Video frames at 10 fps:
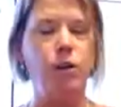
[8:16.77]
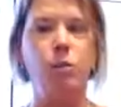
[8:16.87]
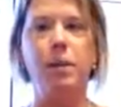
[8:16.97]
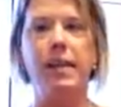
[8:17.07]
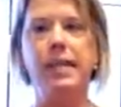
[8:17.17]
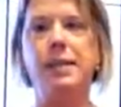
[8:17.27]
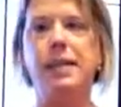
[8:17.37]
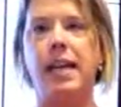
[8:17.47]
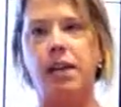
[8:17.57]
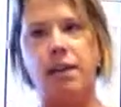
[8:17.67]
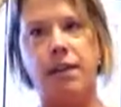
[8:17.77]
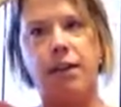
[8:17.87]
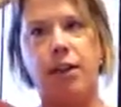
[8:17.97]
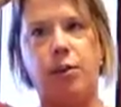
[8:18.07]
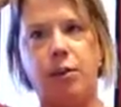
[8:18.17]
or we could say, okay, we've
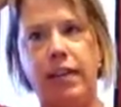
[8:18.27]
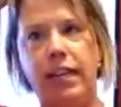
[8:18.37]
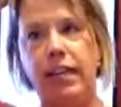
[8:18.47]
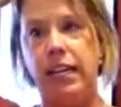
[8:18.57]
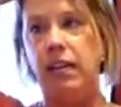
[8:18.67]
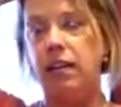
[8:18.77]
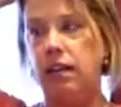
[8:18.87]
got 3,